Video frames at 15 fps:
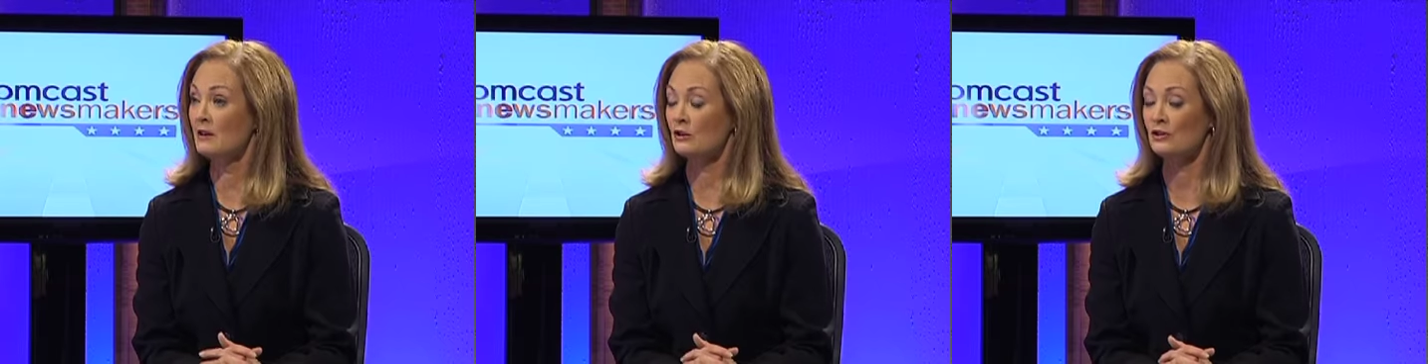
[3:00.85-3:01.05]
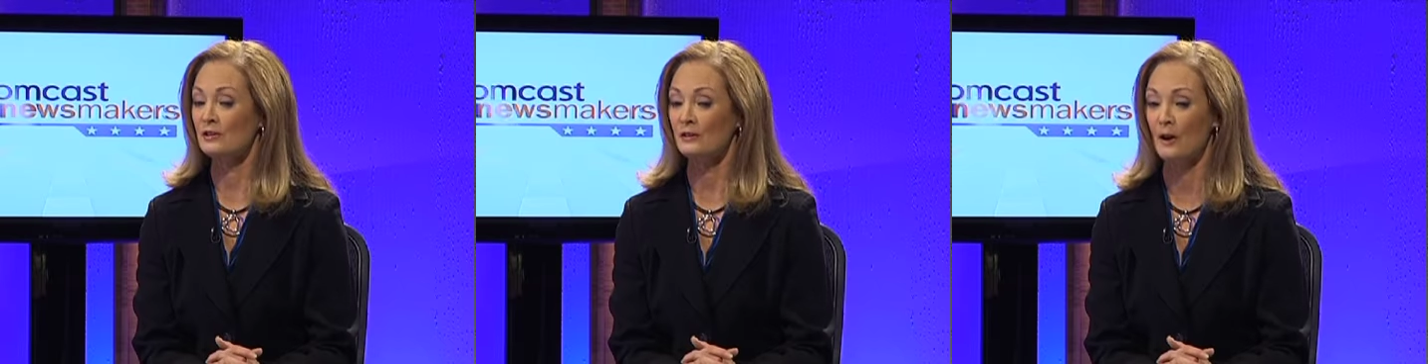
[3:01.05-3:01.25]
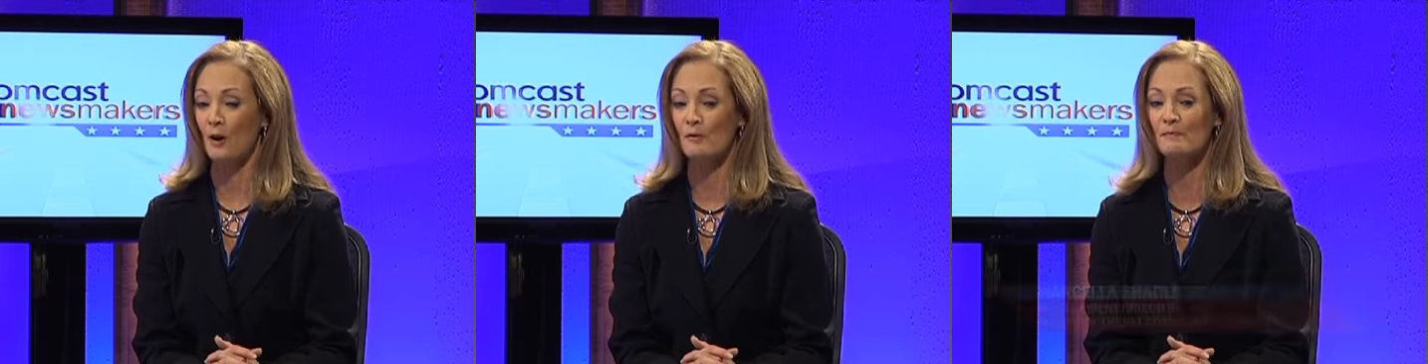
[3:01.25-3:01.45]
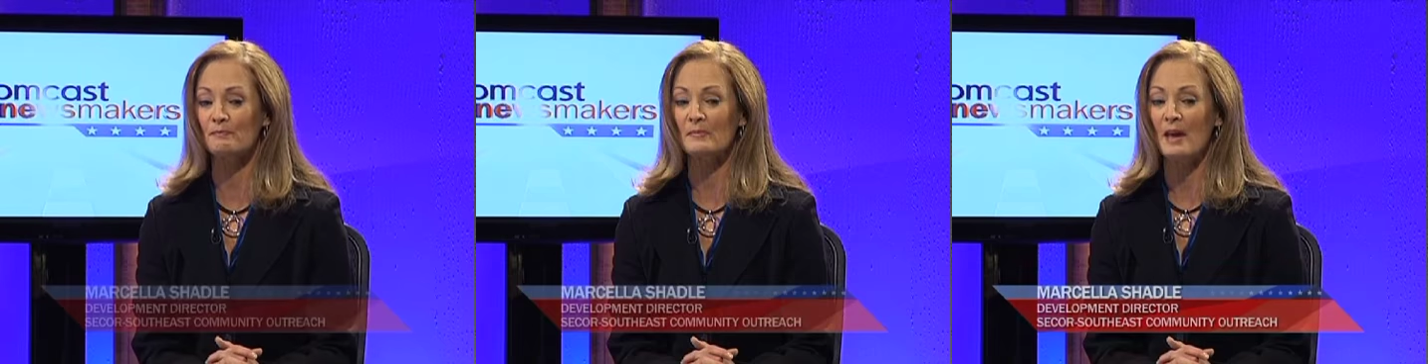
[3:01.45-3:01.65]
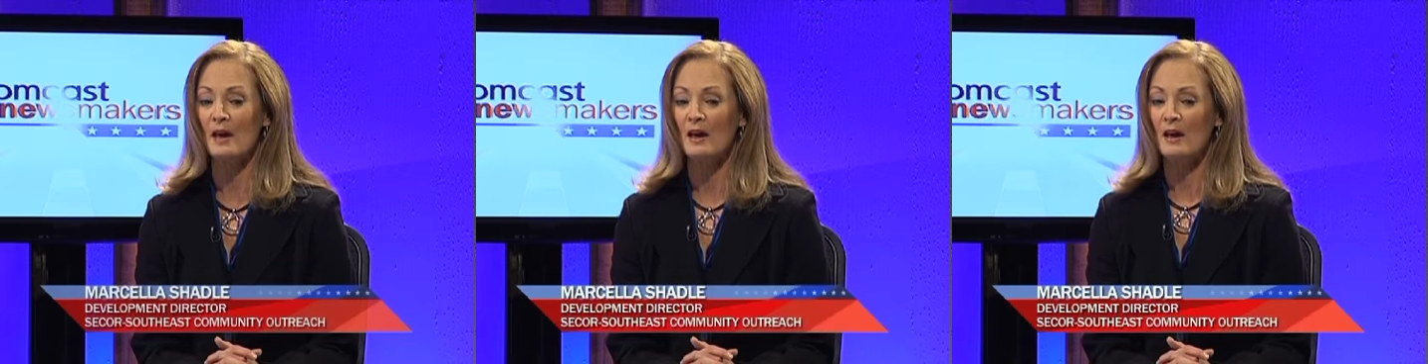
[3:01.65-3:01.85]
years ago.
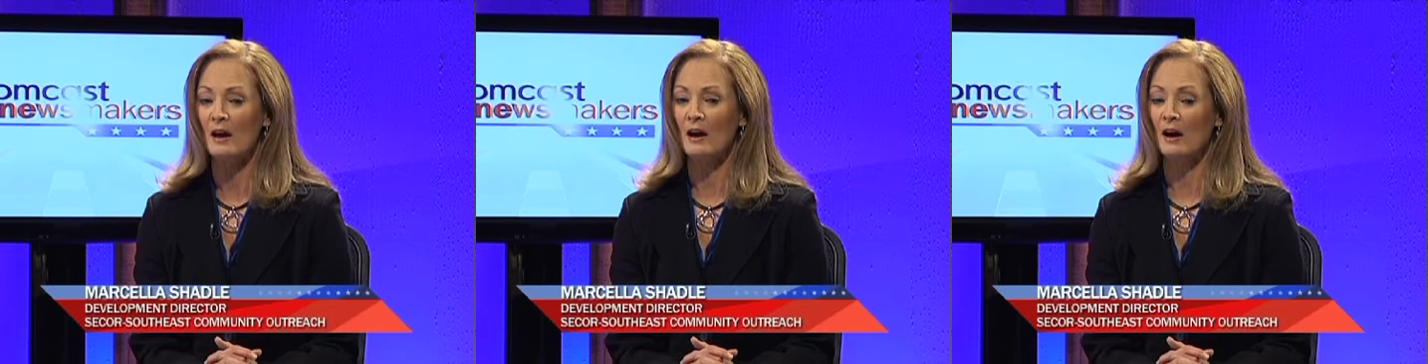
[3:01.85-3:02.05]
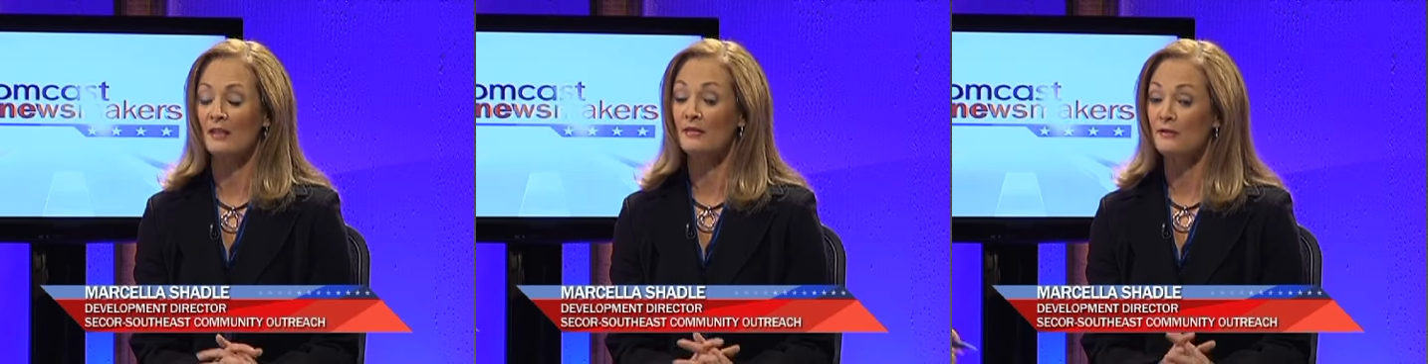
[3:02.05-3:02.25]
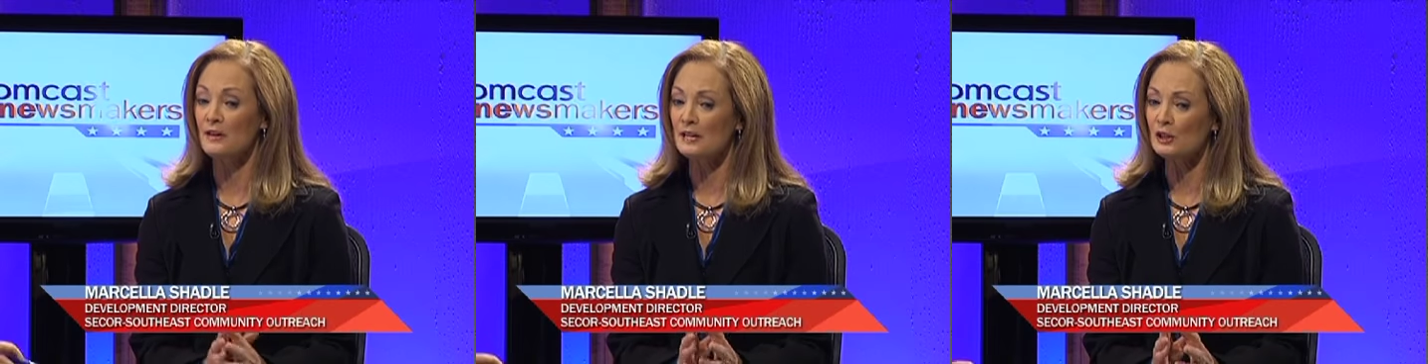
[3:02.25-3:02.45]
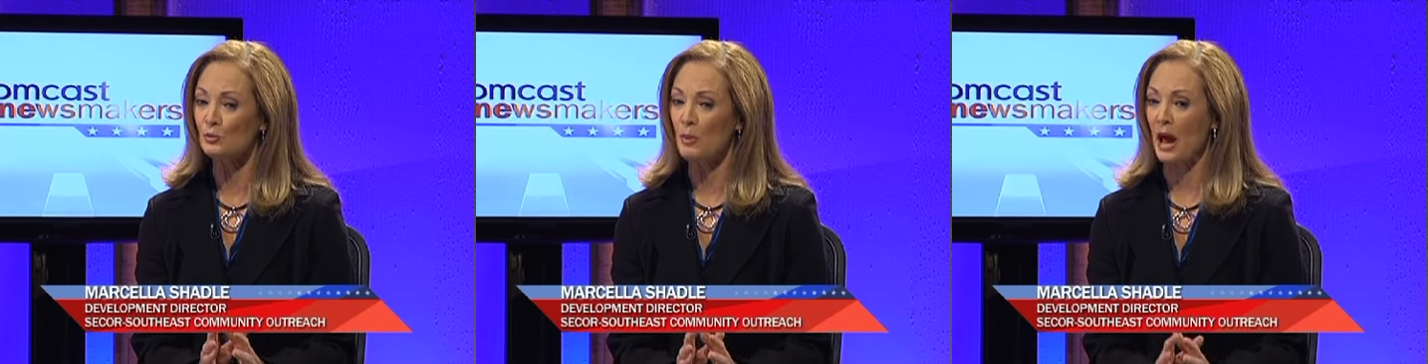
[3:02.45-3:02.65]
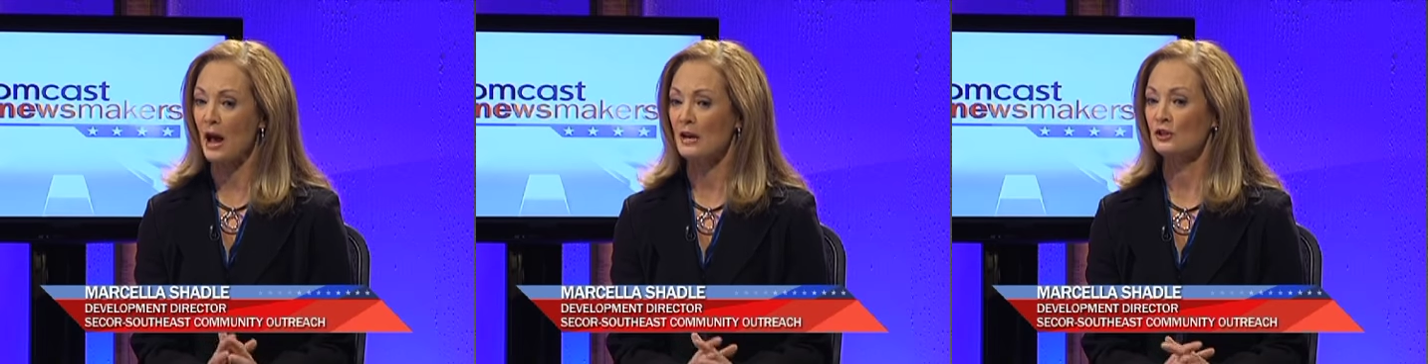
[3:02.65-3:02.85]
This
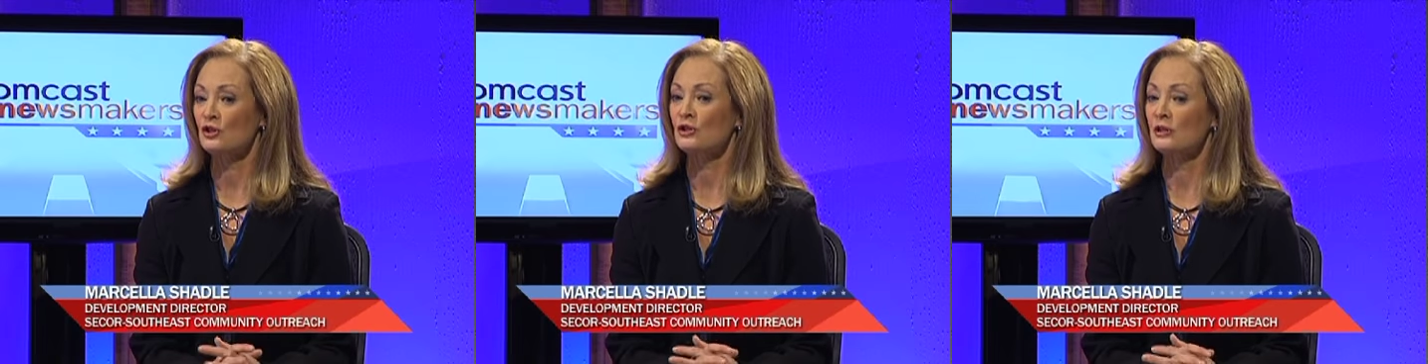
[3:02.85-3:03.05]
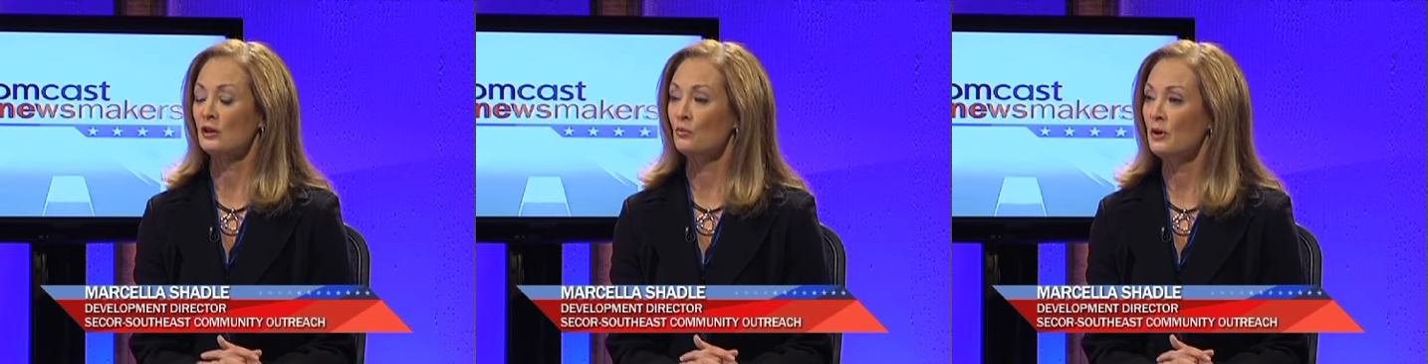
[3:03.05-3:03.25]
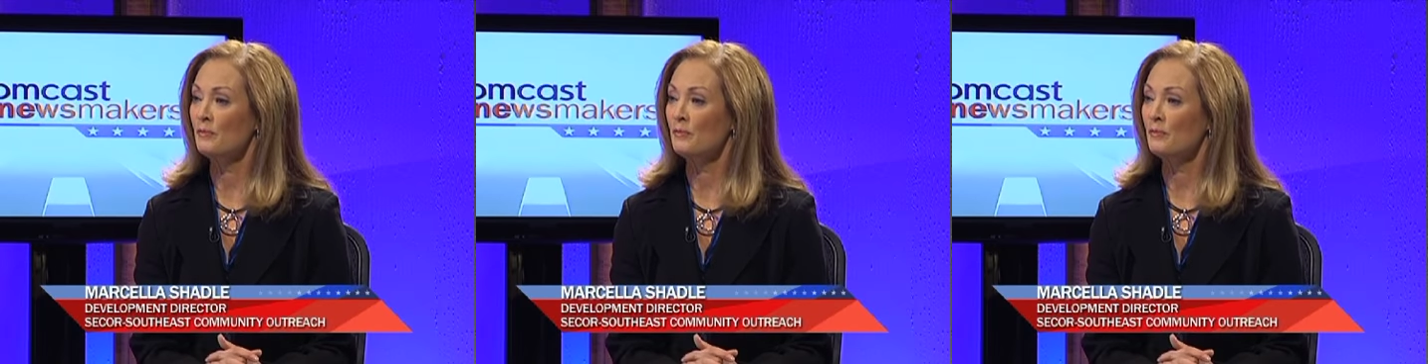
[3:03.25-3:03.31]
past year,